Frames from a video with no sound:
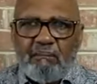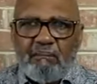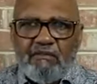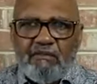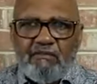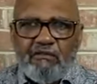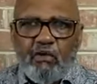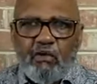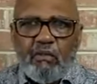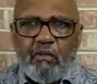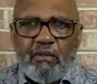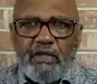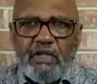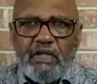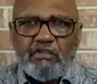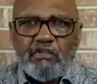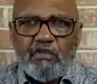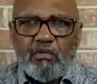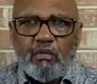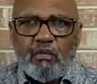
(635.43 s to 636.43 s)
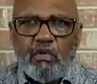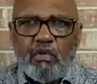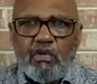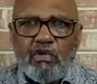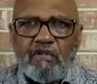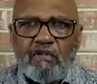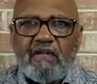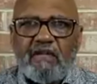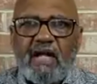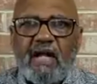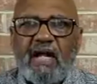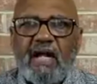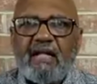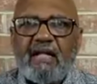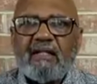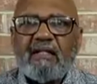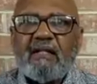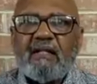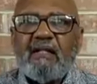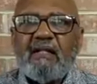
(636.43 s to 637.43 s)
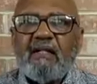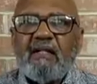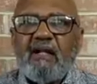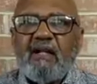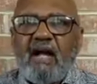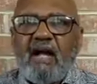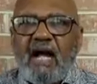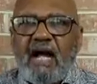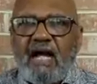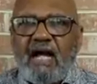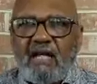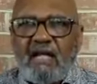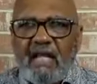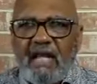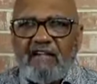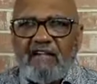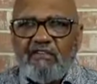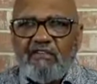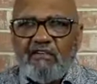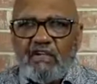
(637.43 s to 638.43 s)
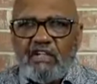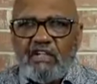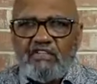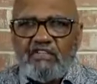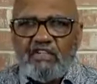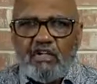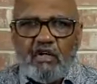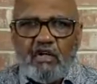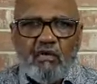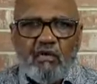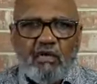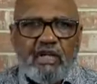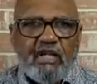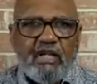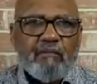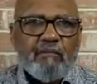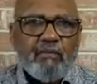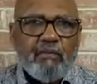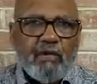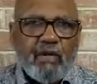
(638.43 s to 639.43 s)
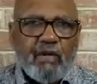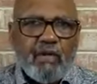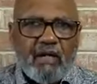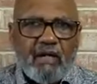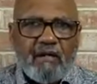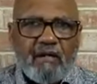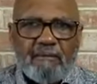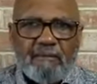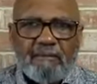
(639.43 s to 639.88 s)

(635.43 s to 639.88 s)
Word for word: before we go to Word of God, I'd like for us to go in prayer.